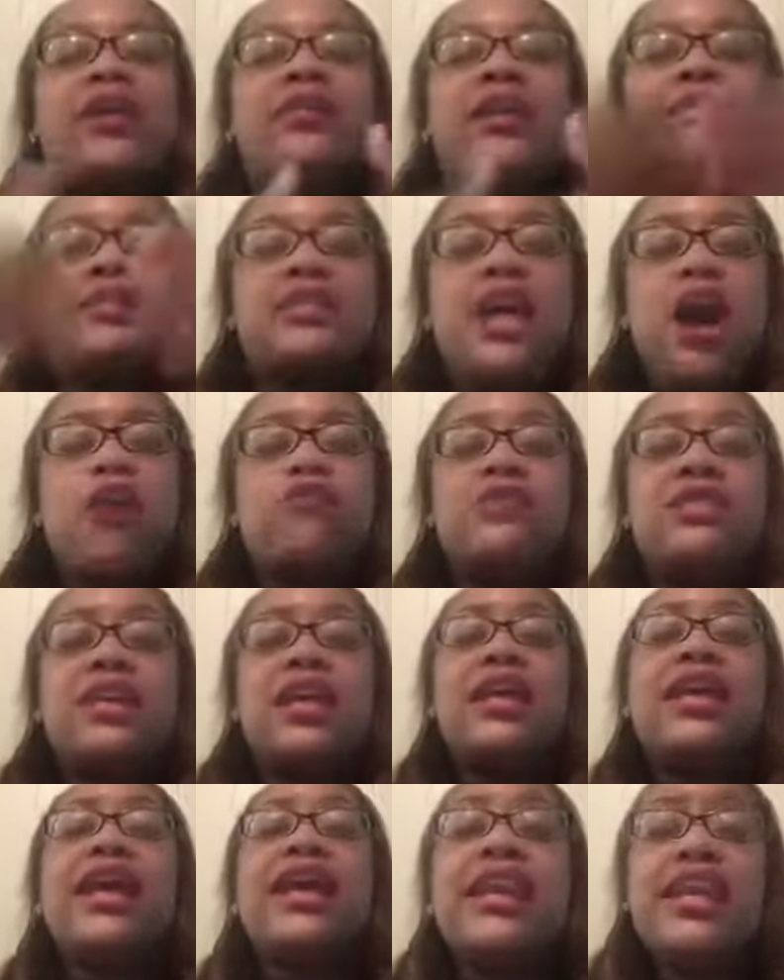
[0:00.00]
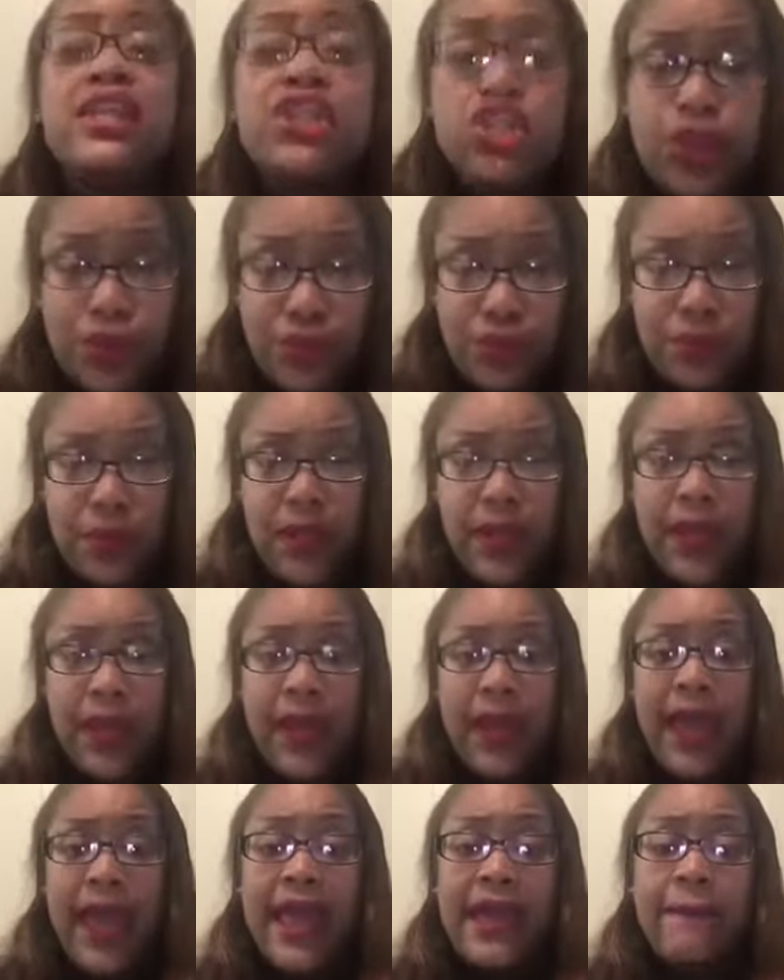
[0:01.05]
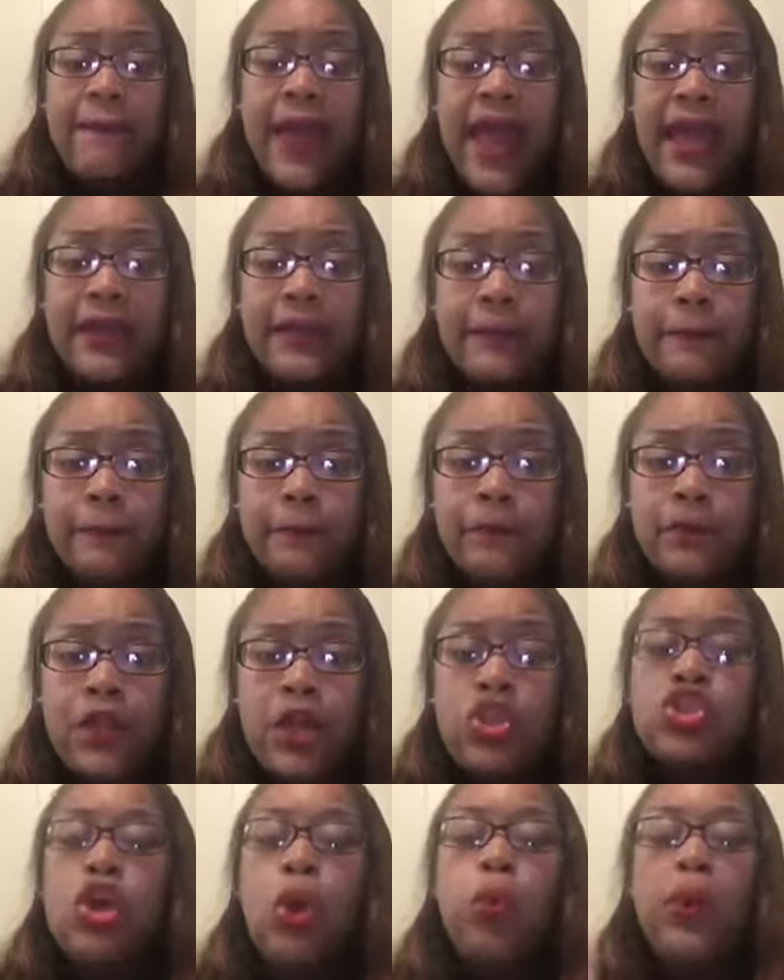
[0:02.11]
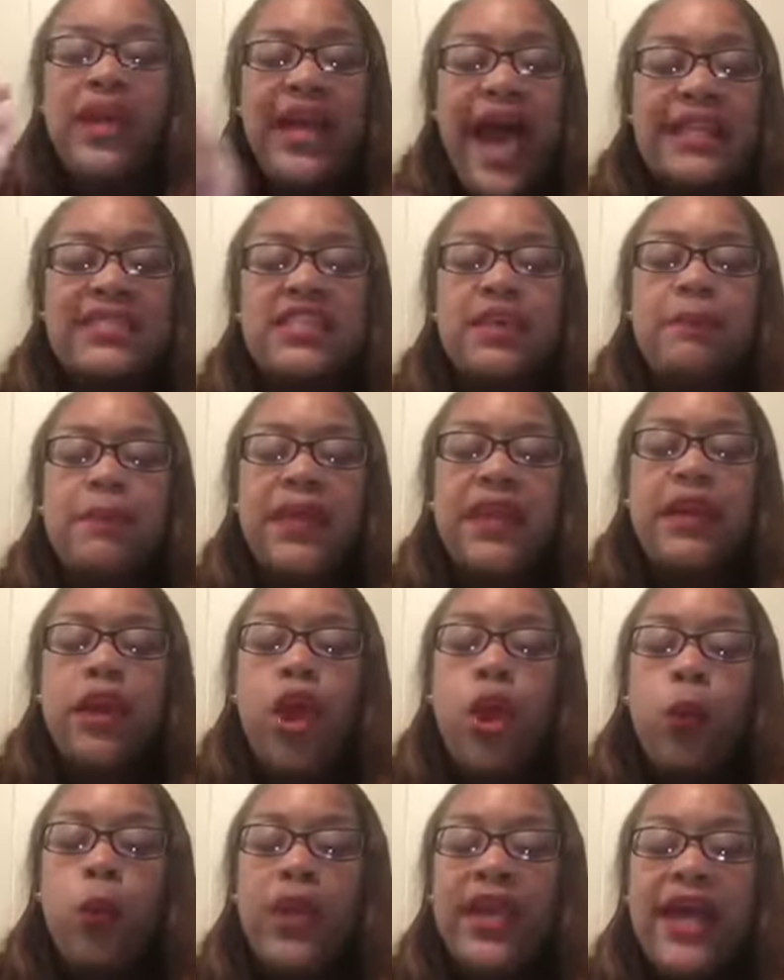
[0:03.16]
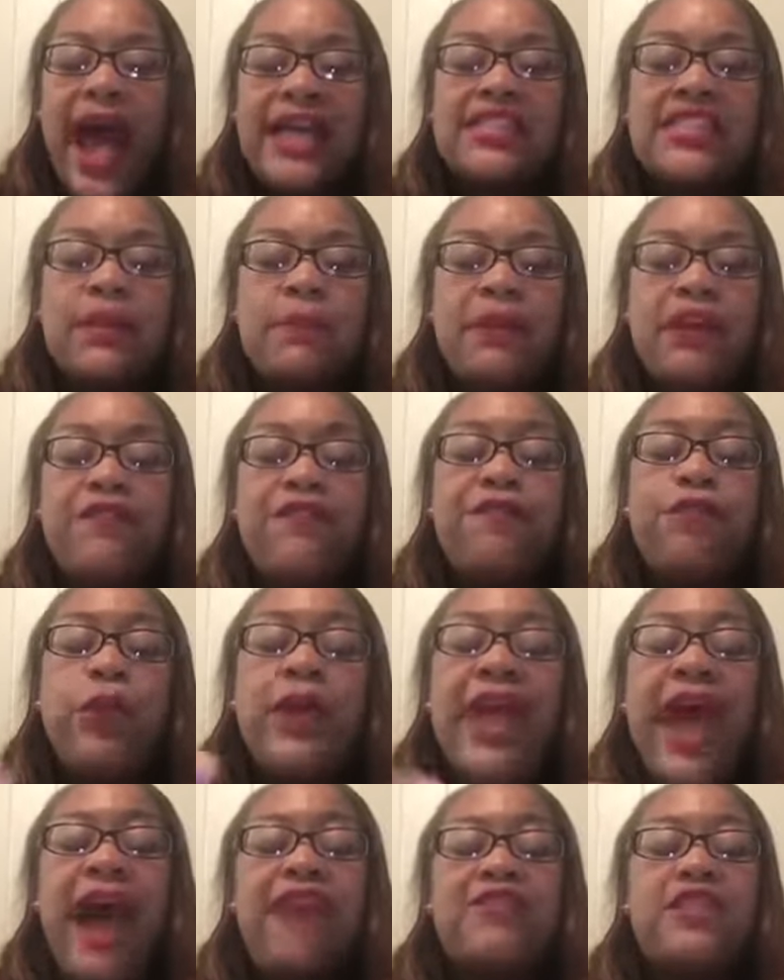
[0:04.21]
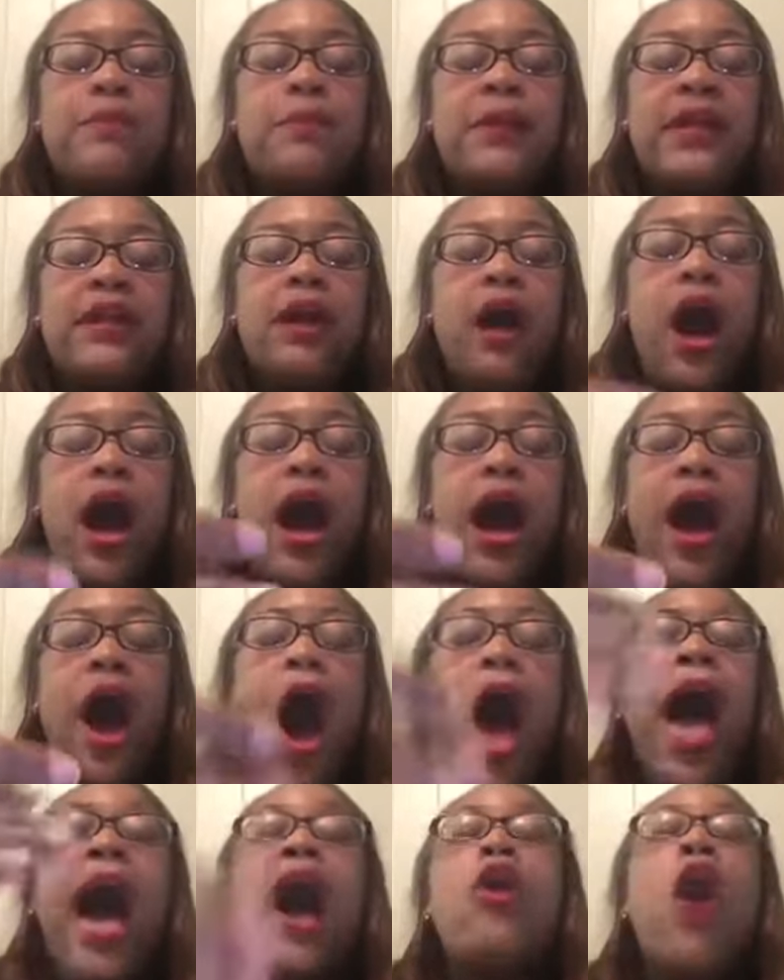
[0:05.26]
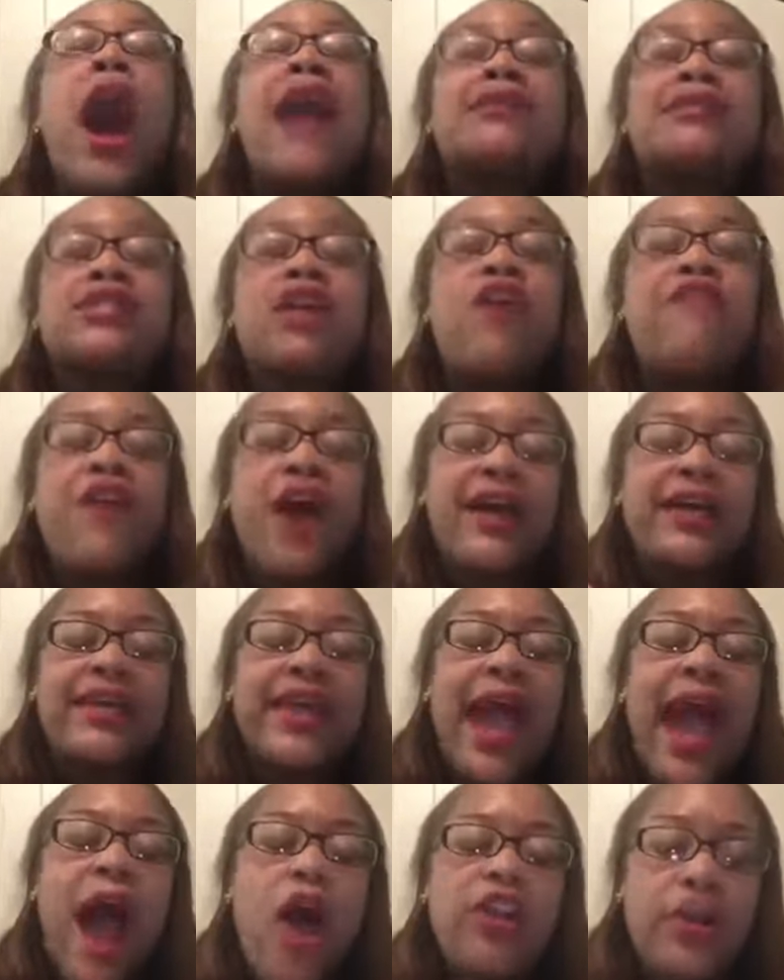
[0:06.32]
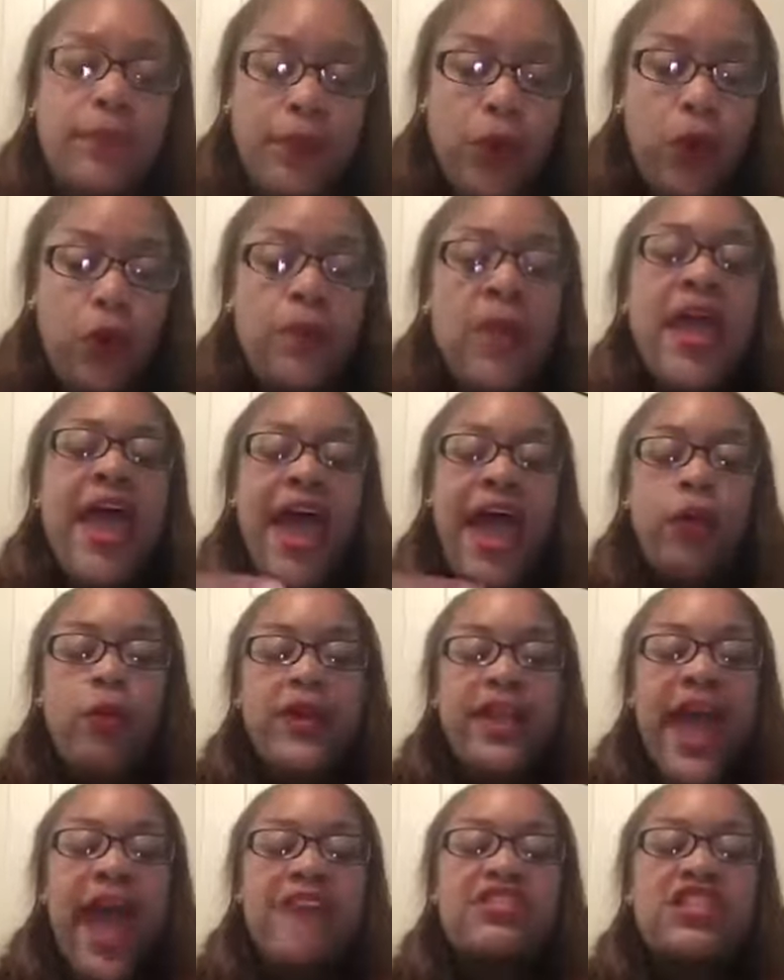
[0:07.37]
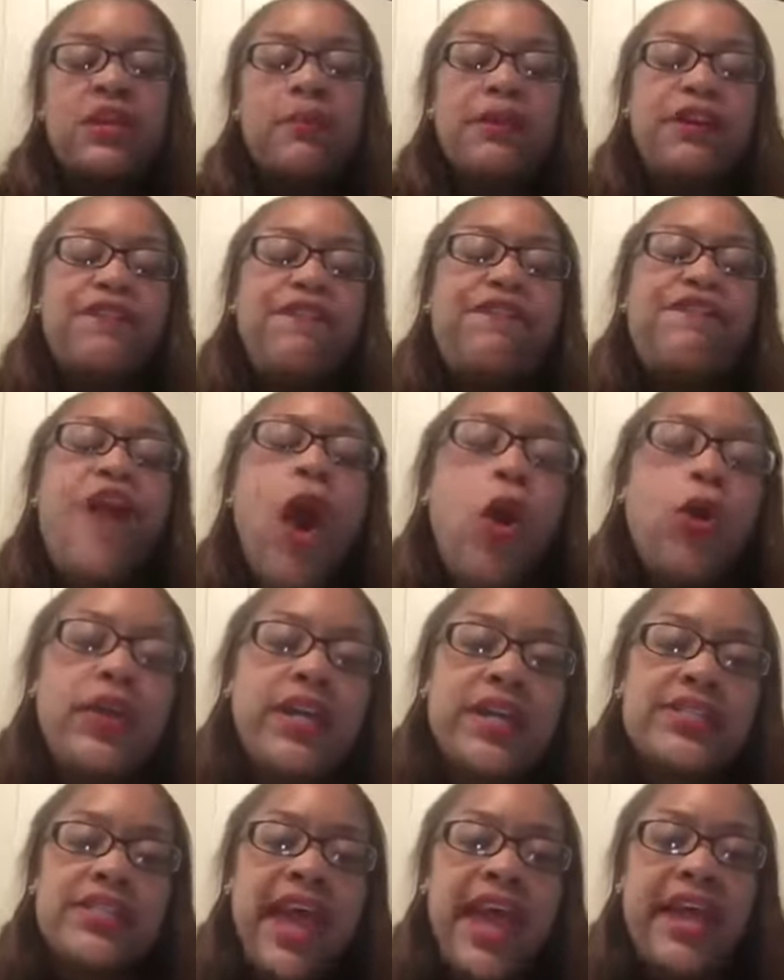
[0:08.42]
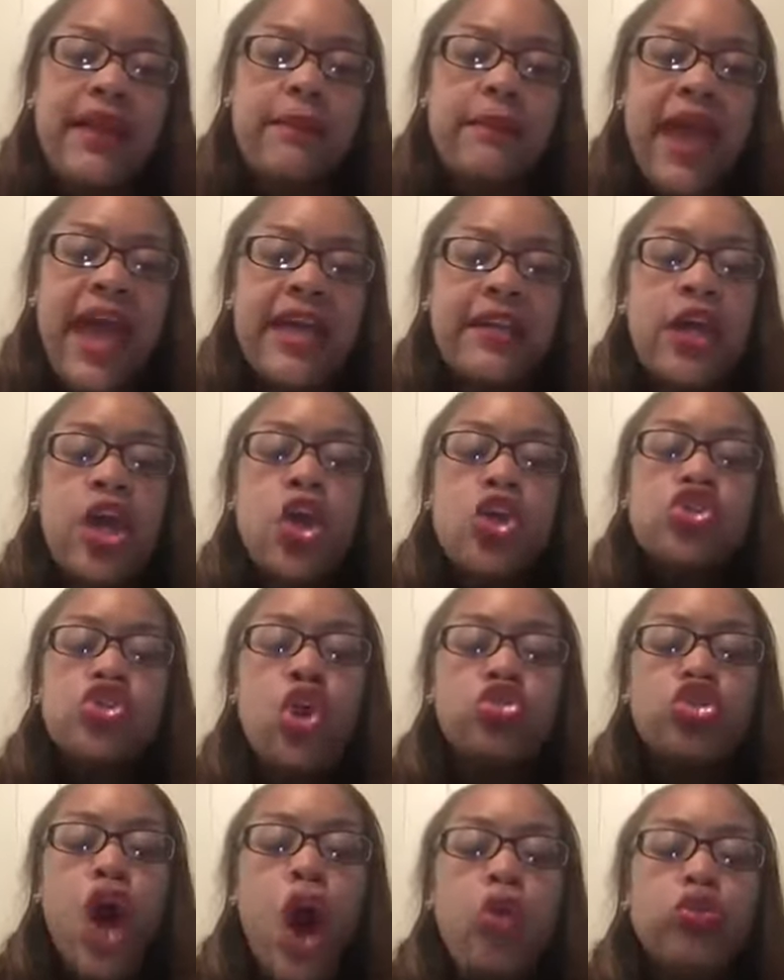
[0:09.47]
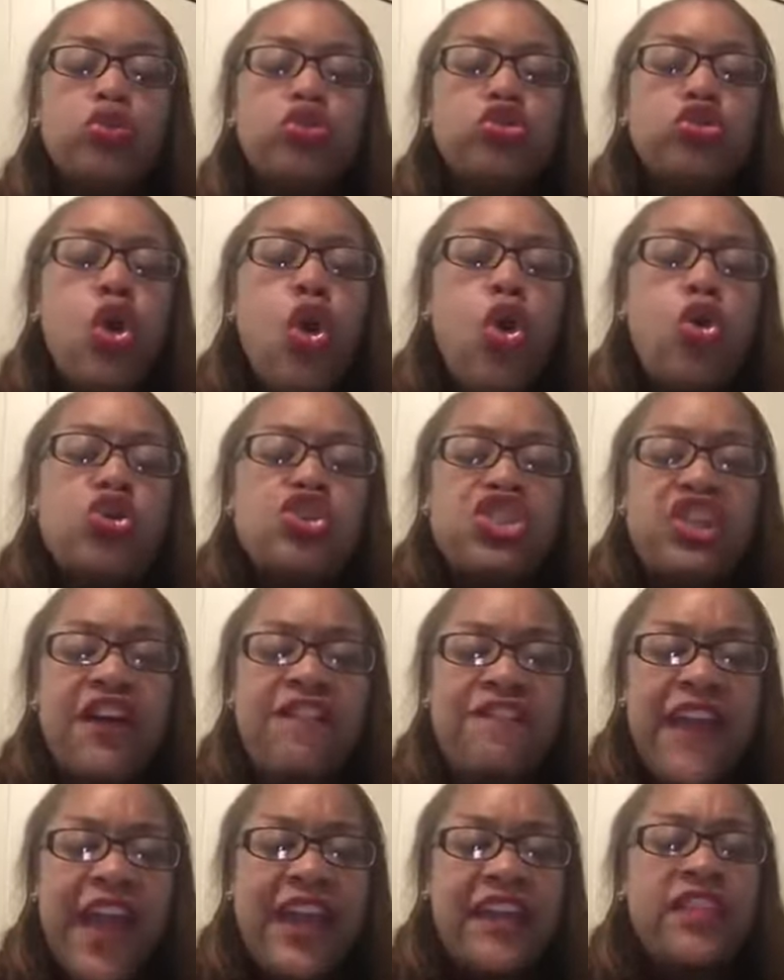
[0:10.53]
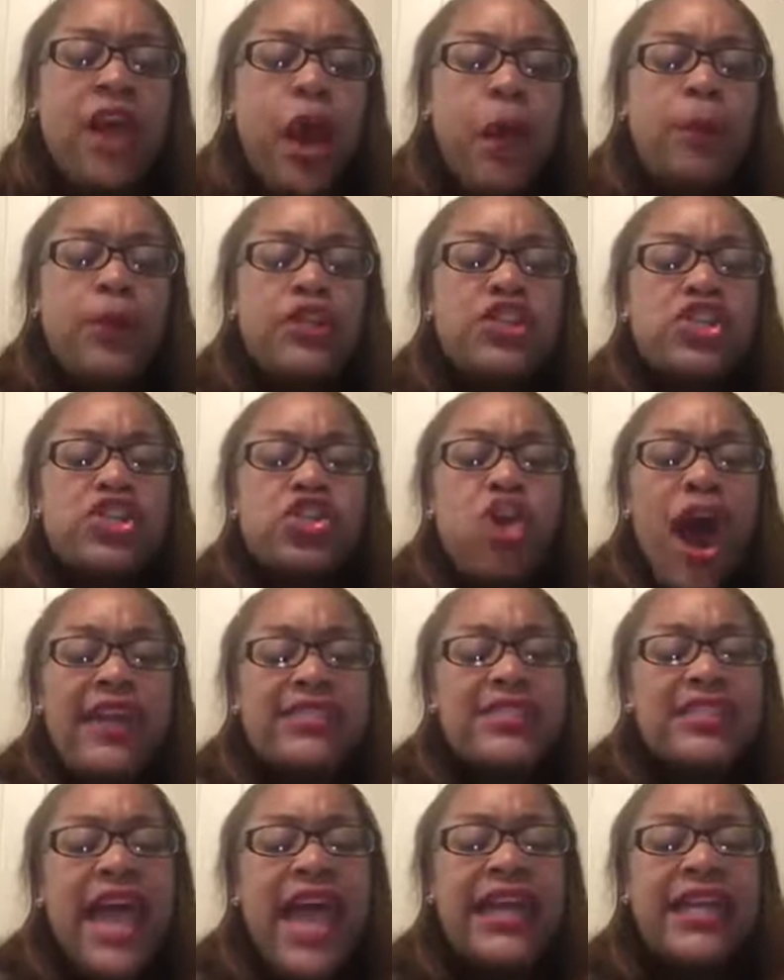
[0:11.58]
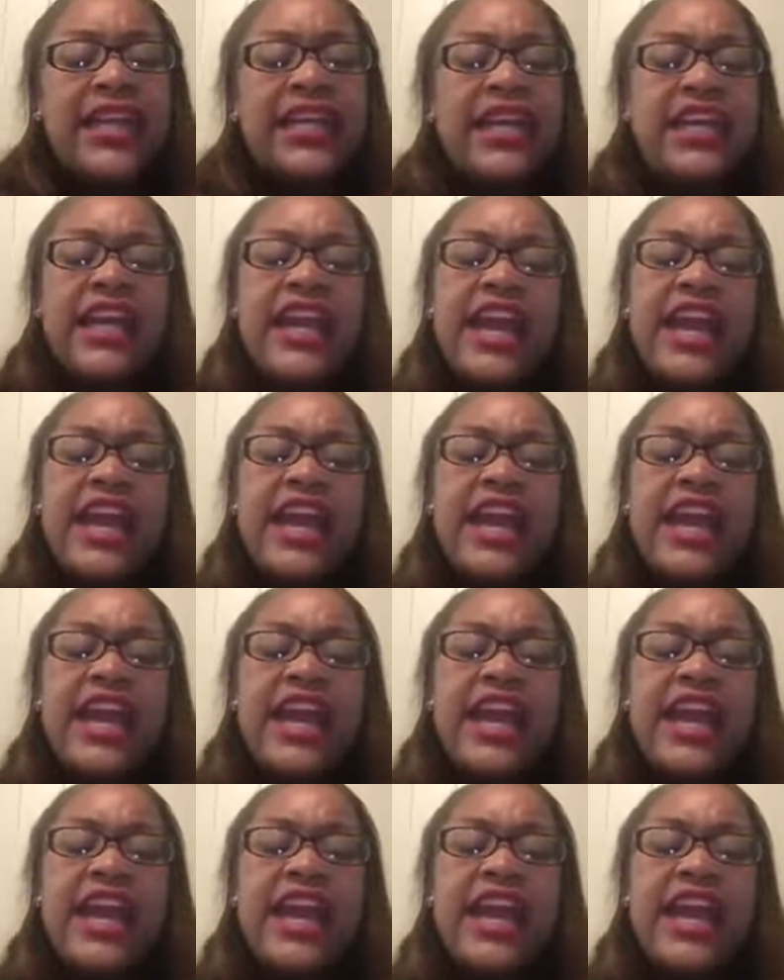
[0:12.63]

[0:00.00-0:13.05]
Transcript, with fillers: themselves to get into. Amen. So we got to be, we got to be, we have to be held ourselves accountable and we have to be focused. Amen. So don't lose your faith, but start taking an